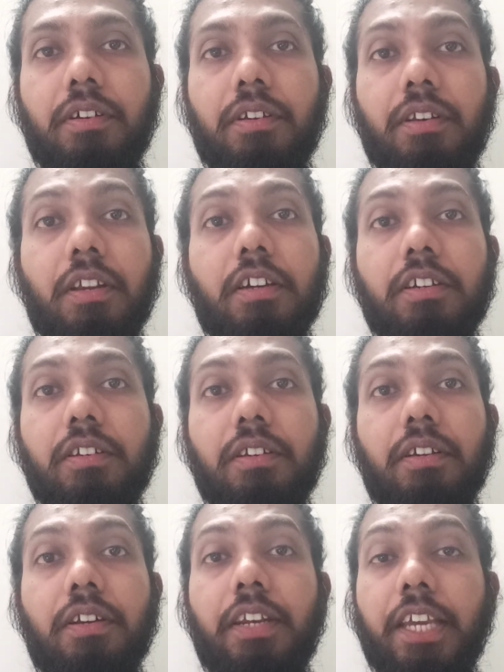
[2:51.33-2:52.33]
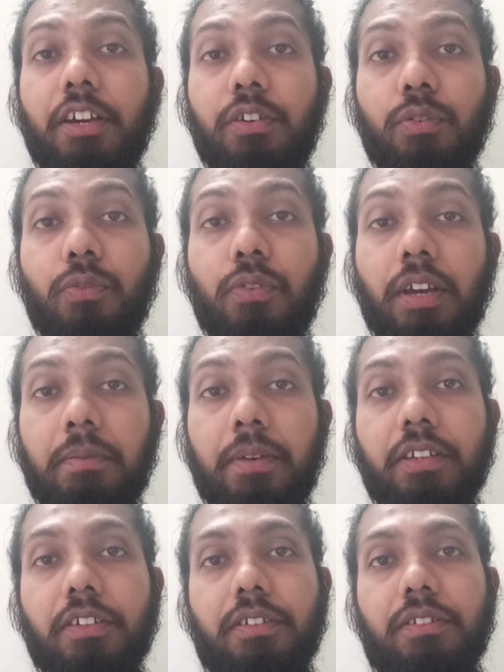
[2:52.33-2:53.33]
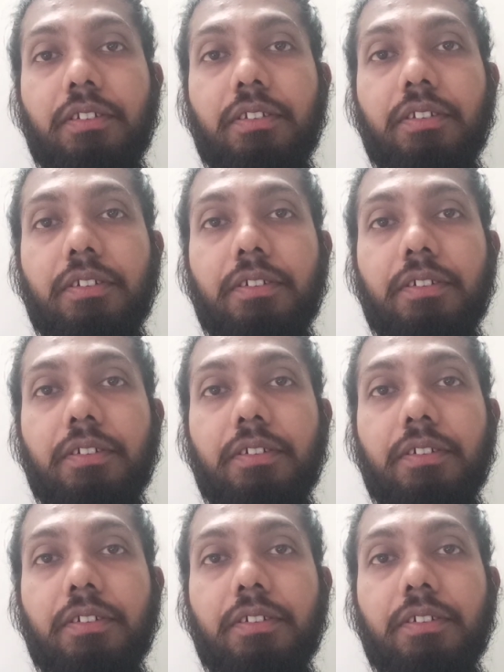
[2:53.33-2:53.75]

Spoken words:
not negative vibrations.